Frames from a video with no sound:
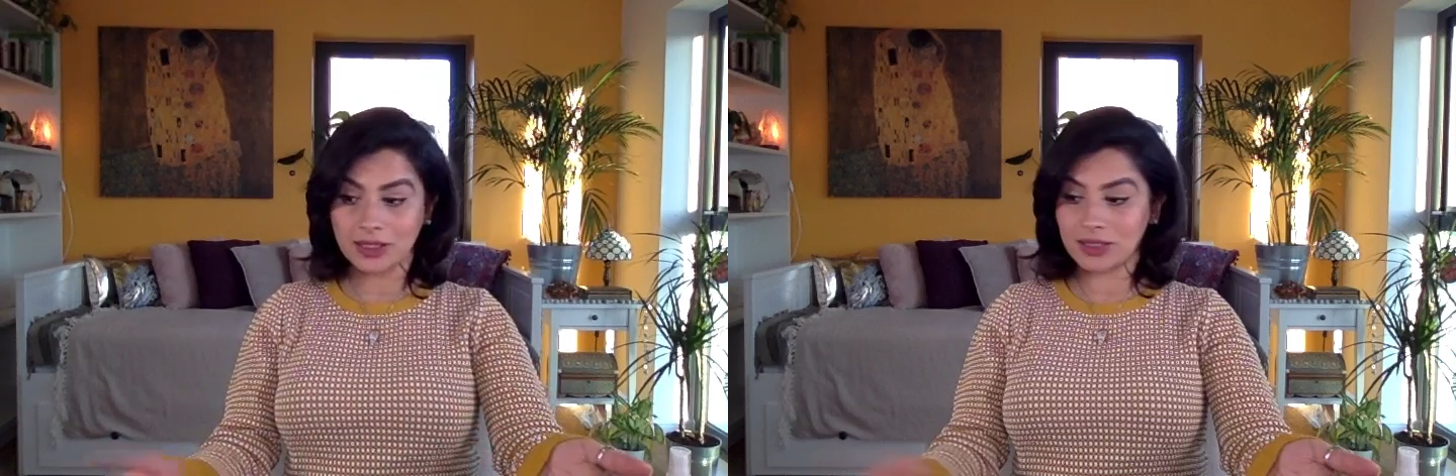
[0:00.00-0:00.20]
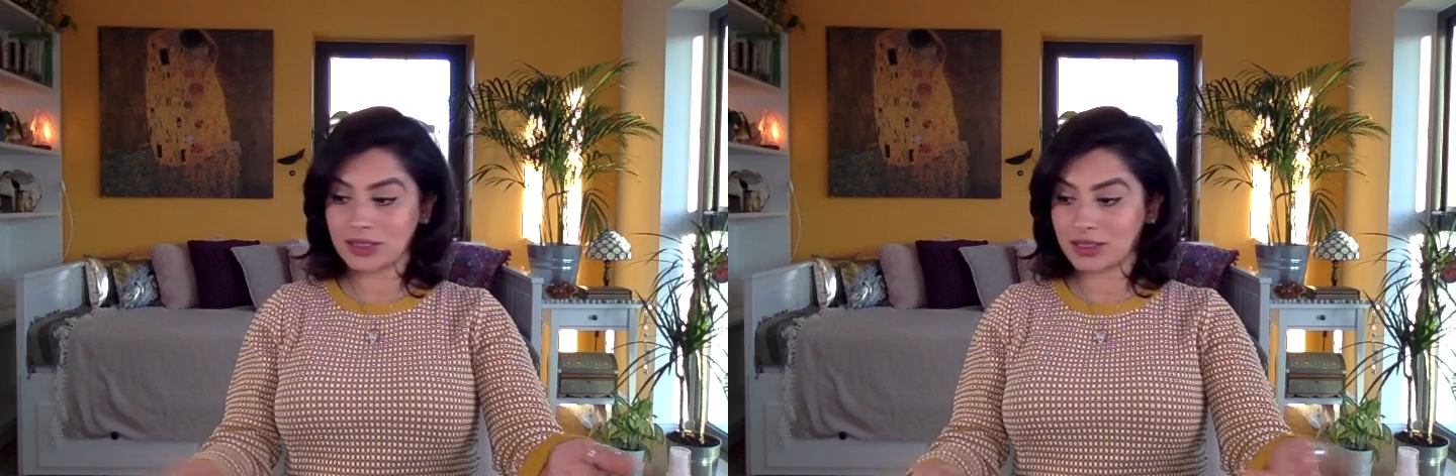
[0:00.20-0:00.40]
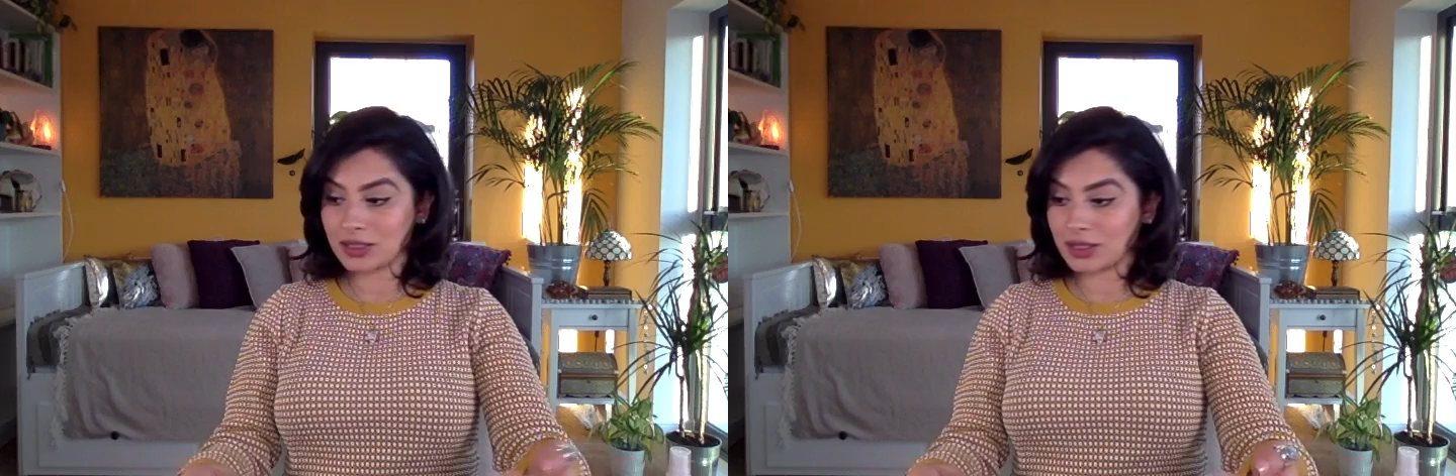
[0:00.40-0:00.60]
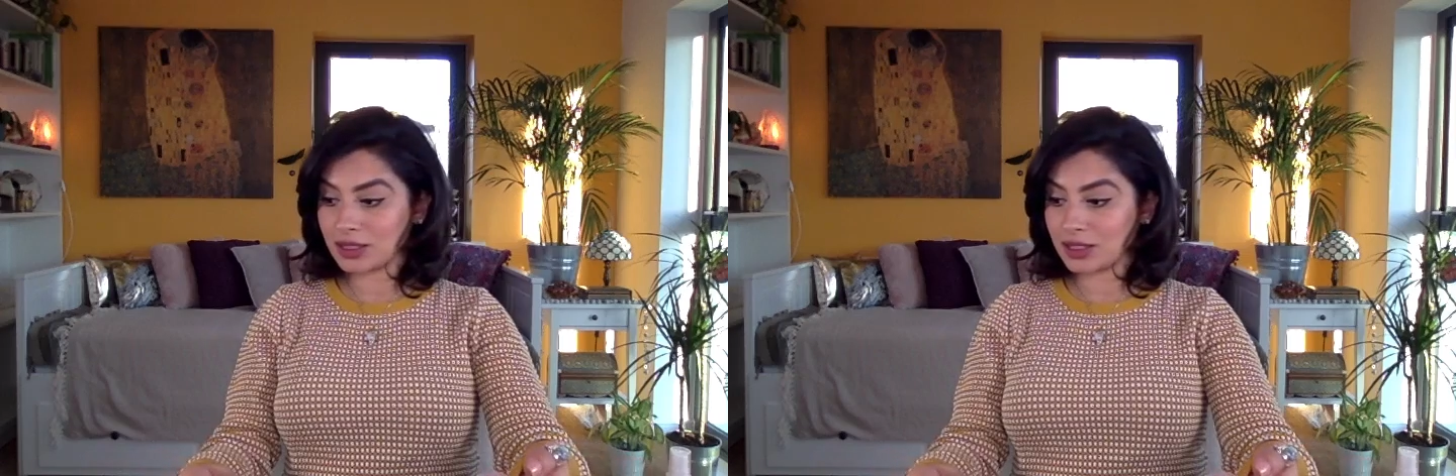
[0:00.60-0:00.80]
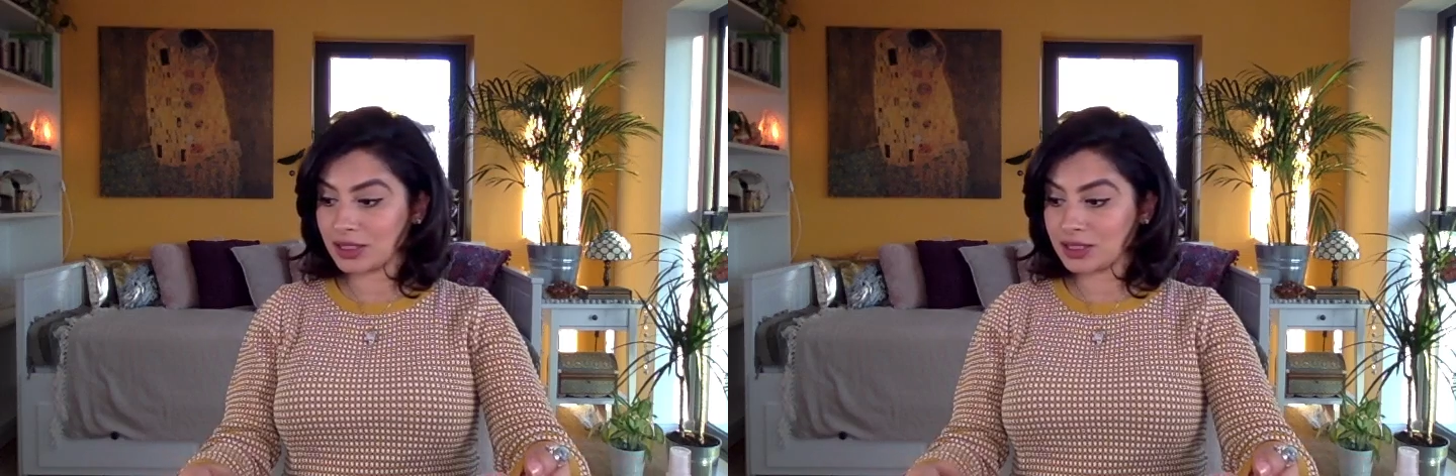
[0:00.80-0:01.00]

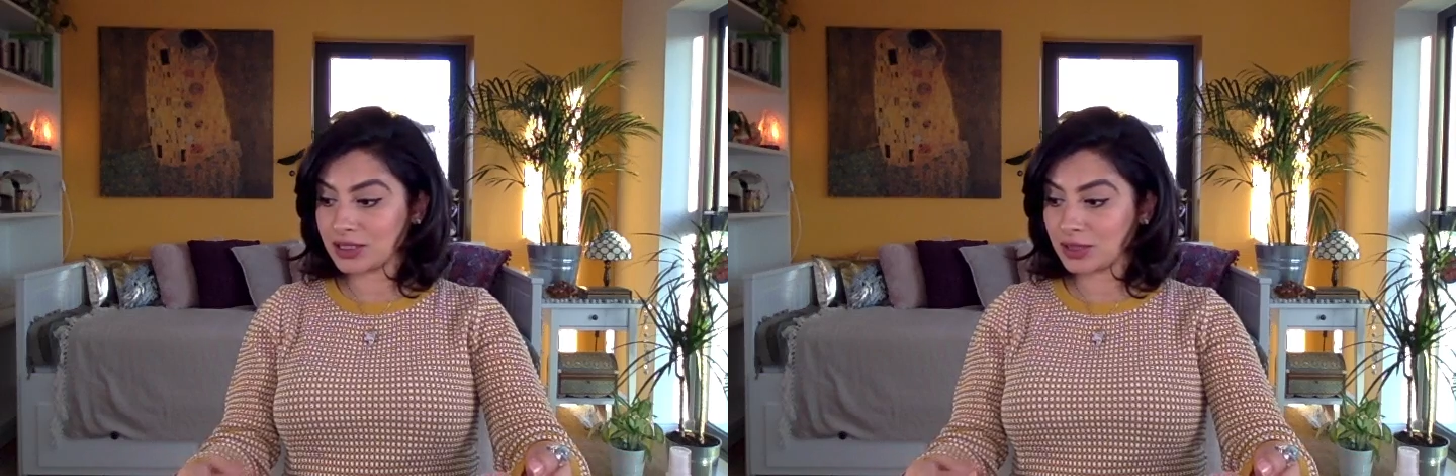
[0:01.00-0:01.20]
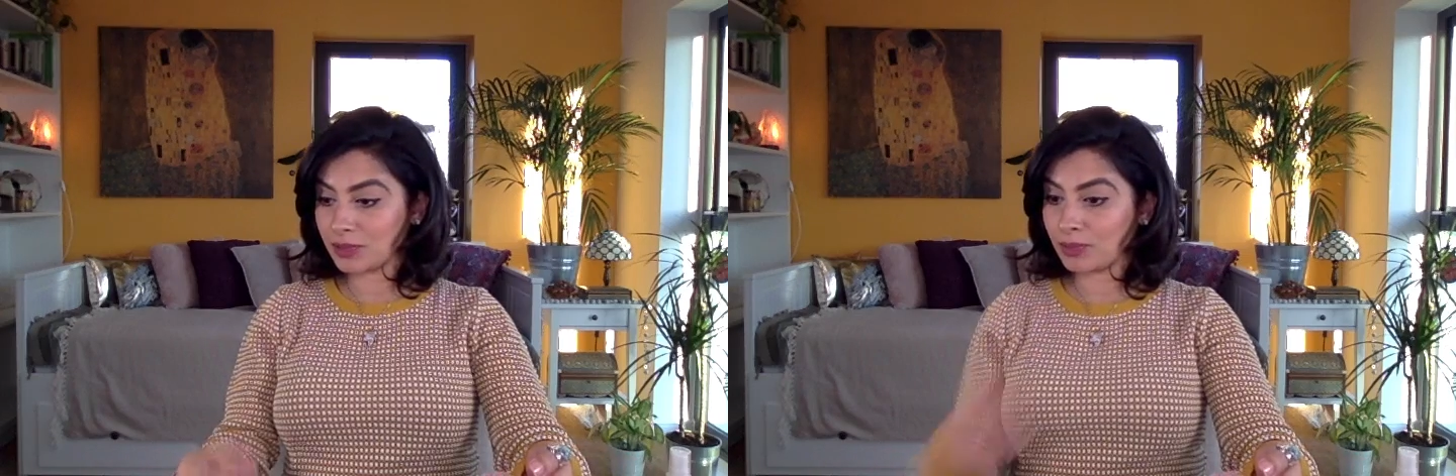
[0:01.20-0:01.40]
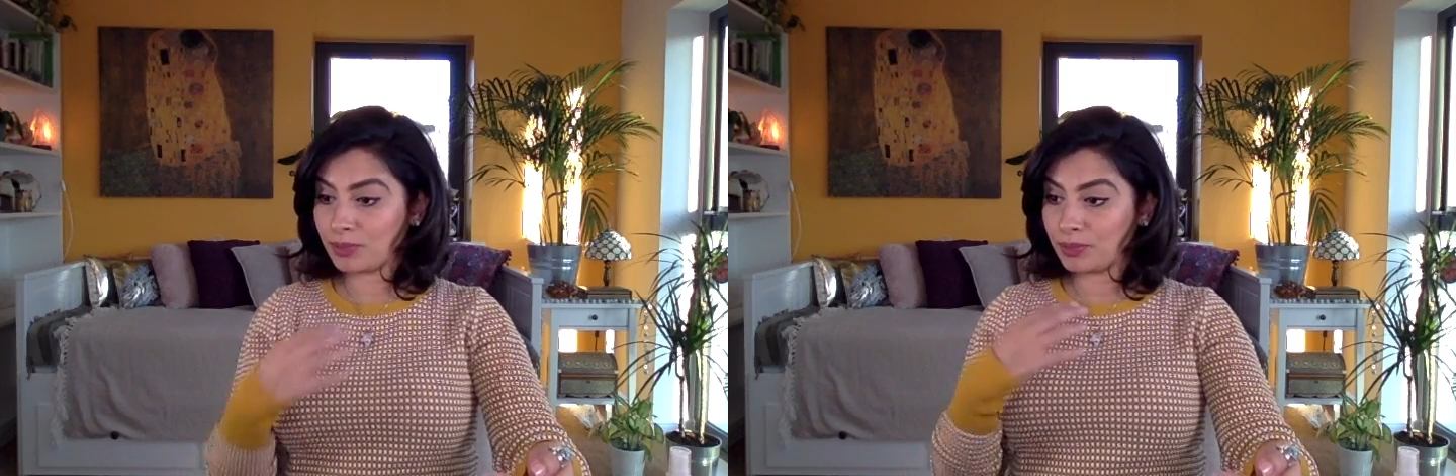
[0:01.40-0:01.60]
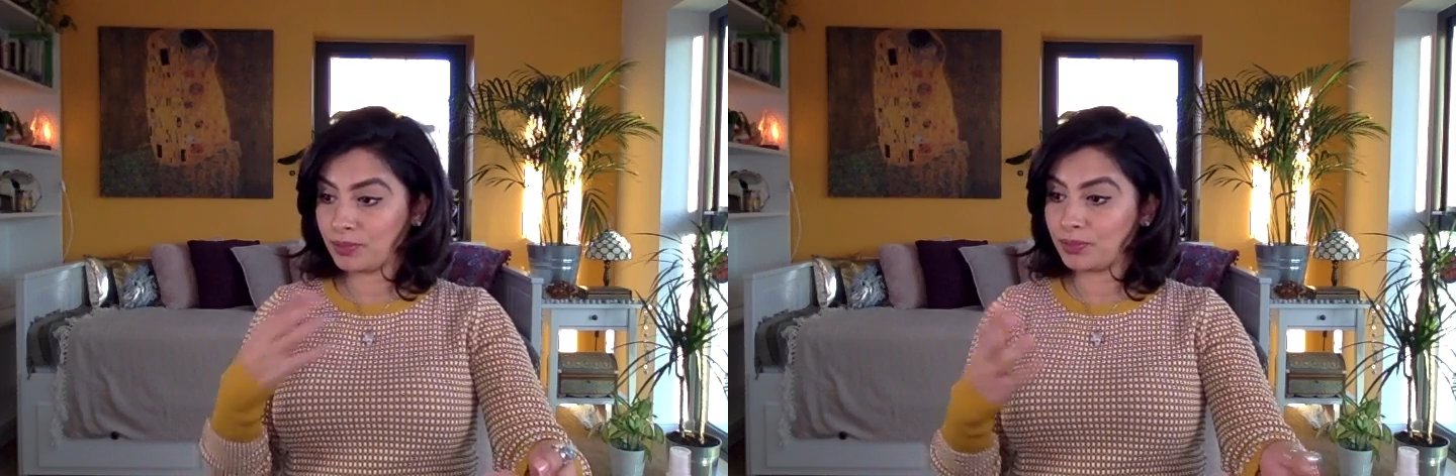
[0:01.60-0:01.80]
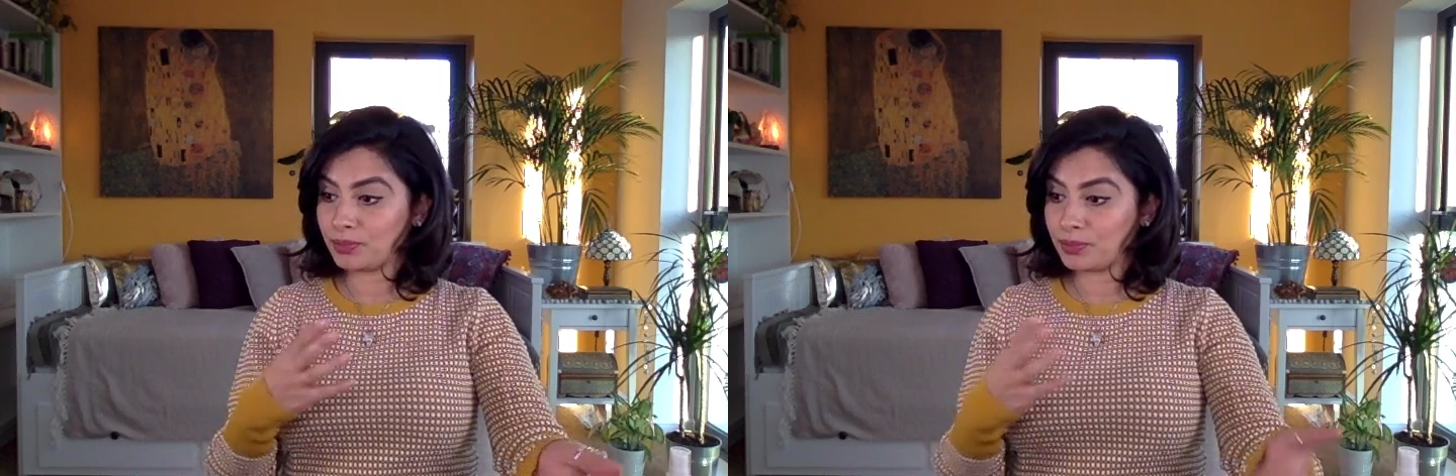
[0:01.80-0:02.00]
It's
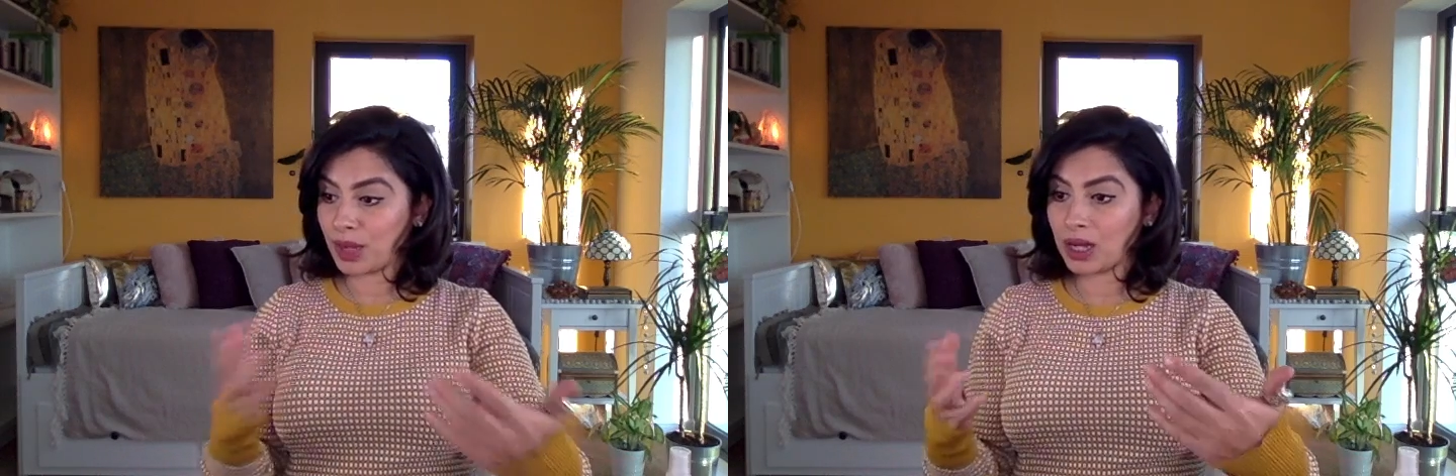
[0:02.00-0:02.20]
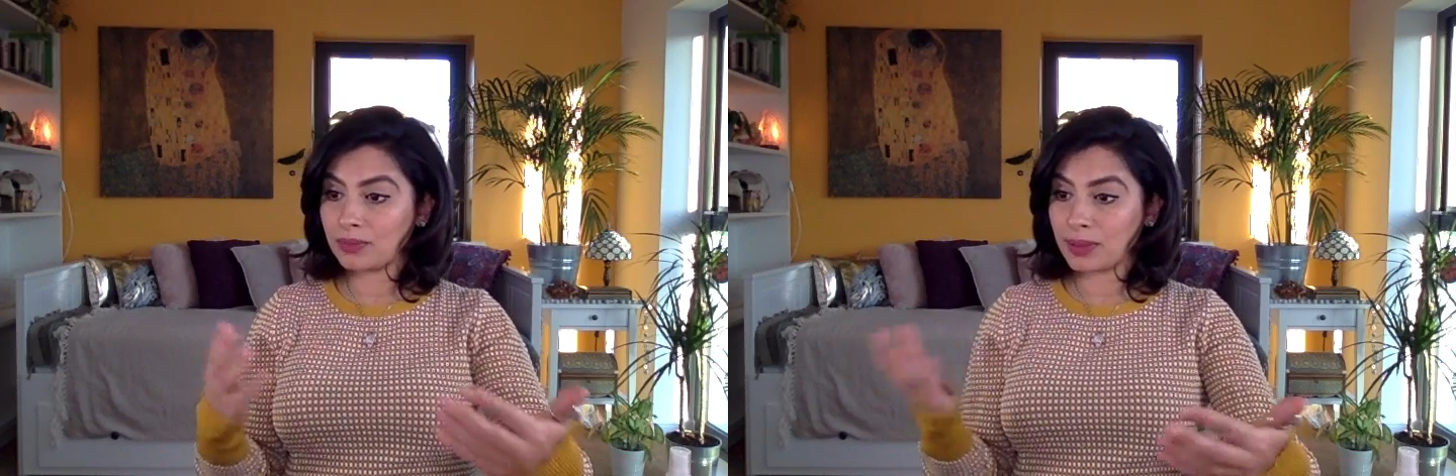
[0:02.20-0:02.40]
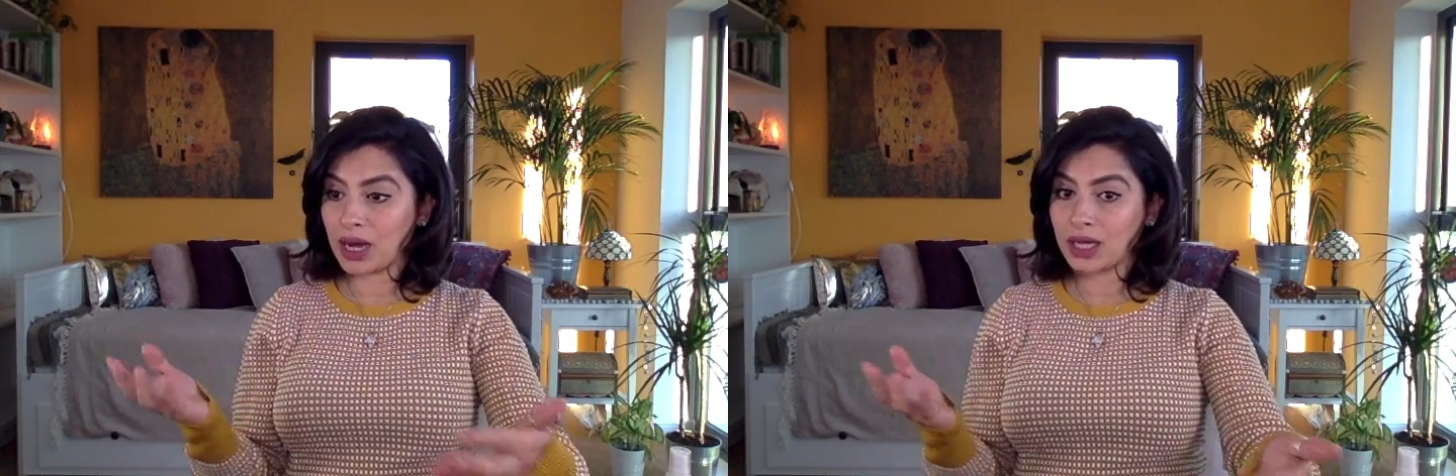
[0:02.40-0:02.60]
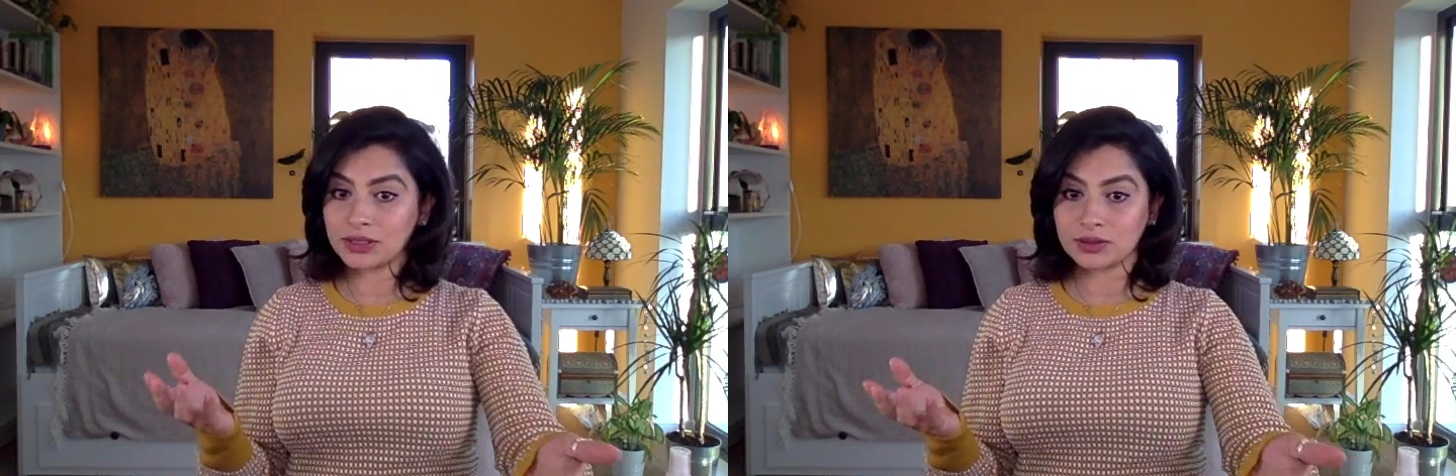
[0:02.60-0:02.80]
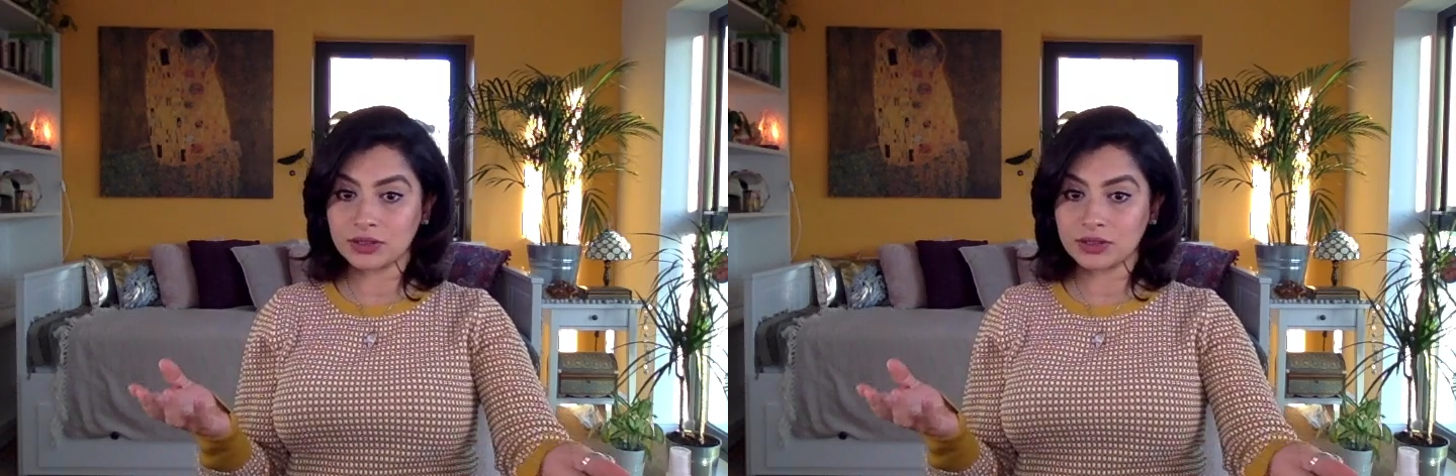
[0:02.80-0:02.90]
part and parcel.